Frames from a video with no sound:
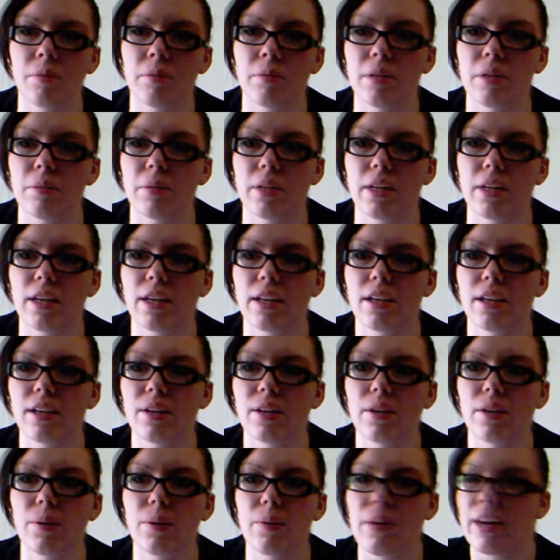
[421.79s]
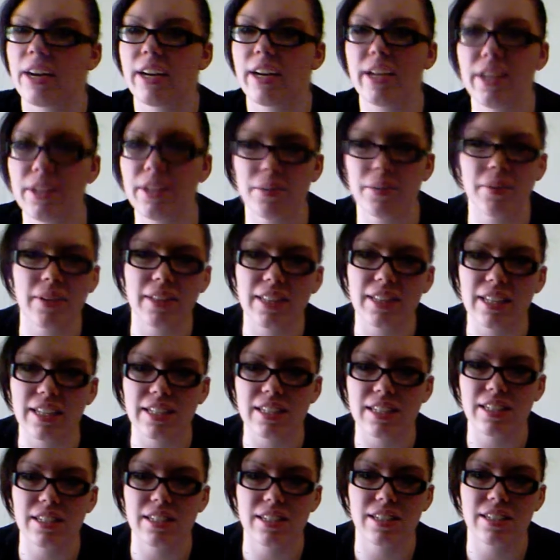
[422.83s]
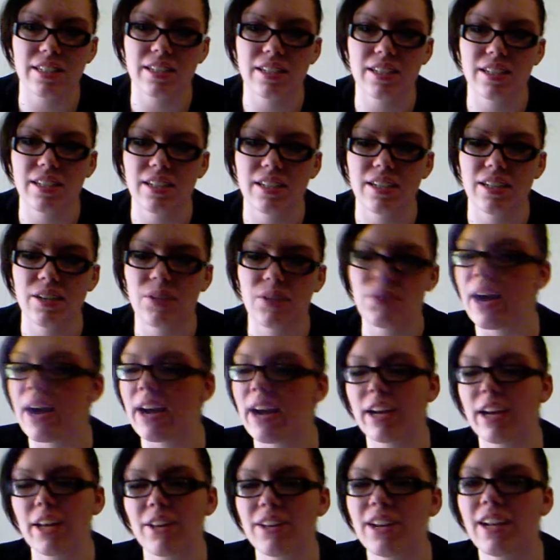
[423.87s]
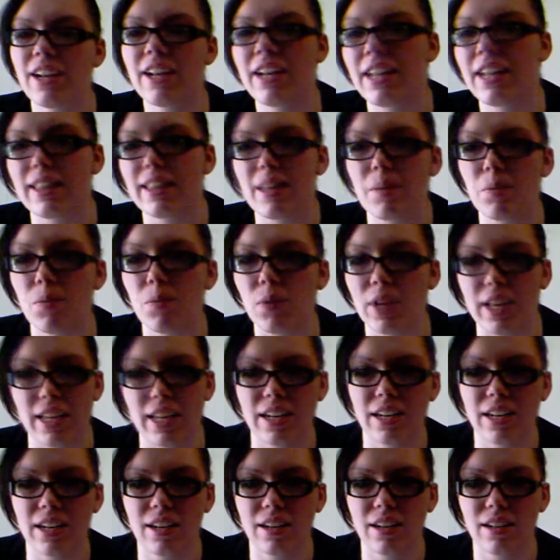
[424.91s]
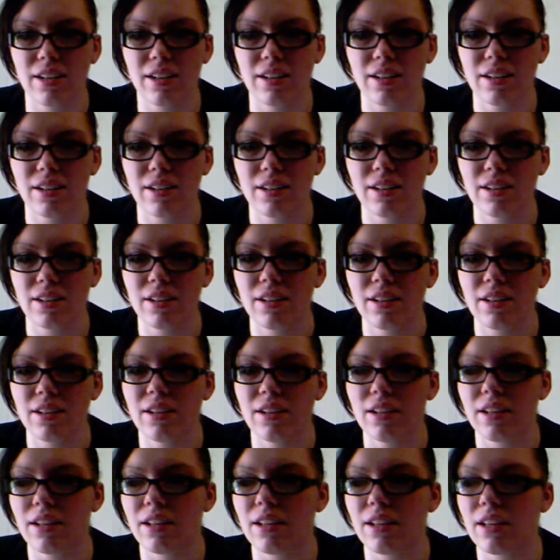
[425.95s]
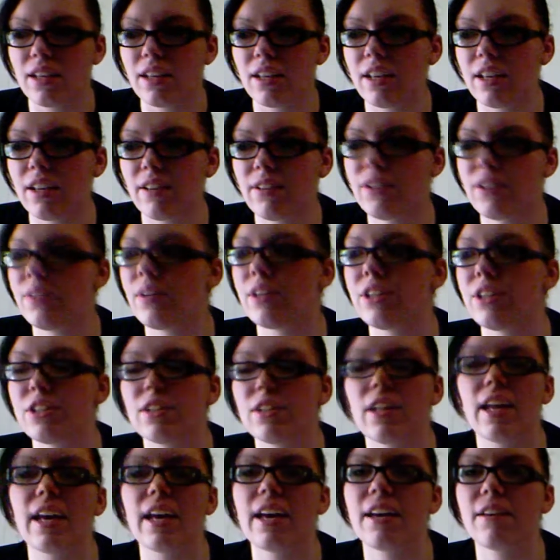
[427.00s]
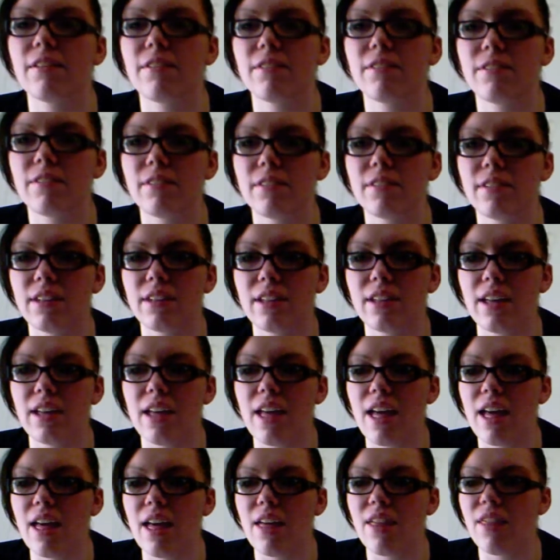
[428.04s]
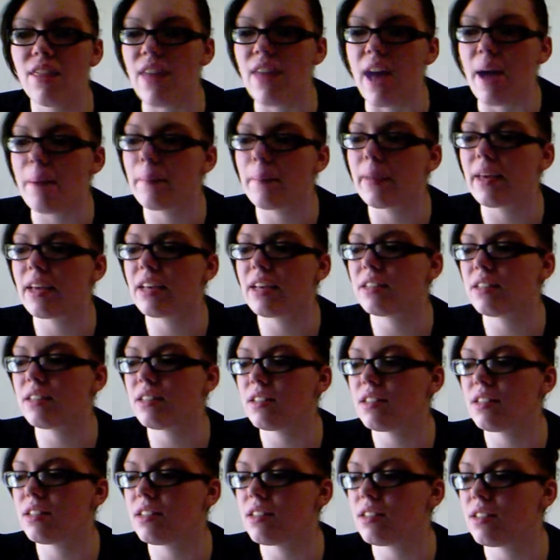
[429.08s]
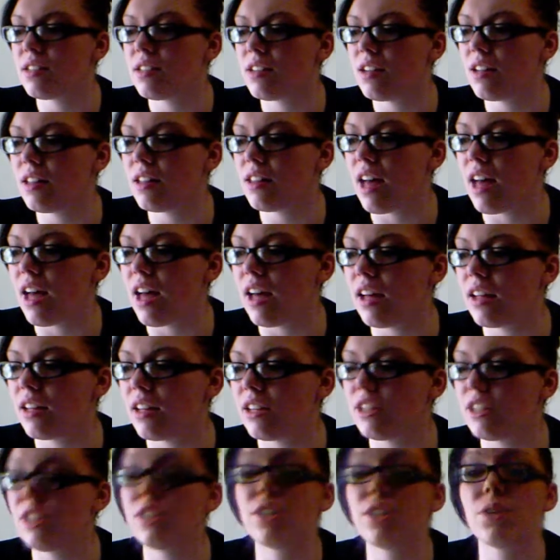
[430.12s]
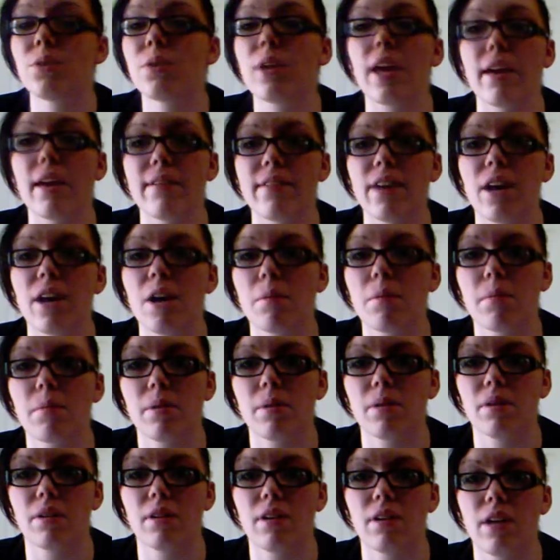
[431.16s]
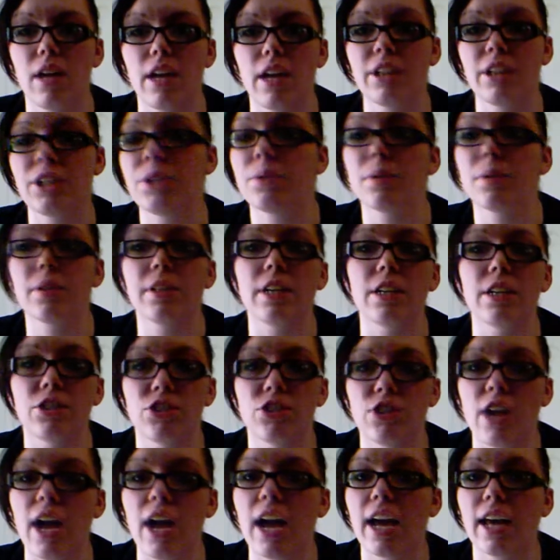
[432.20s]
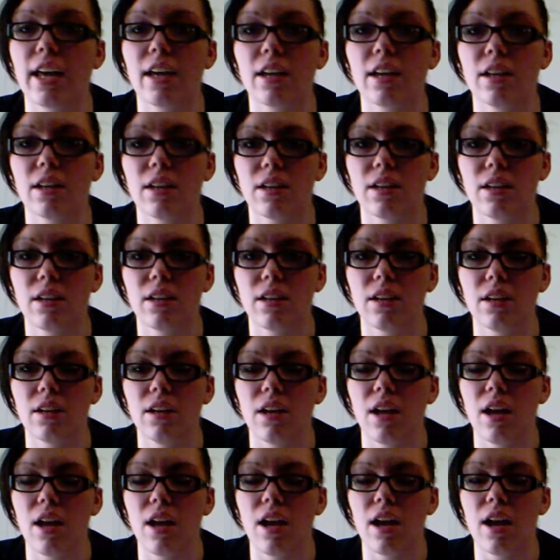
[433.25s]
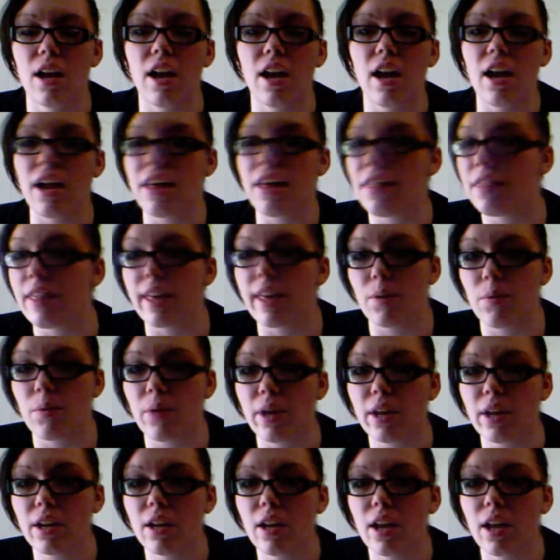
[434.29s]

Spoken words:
and I'm like, why are you doing this? Why are you gonna let them win? If you end your life, that means that you gave up and you were done trying and they win.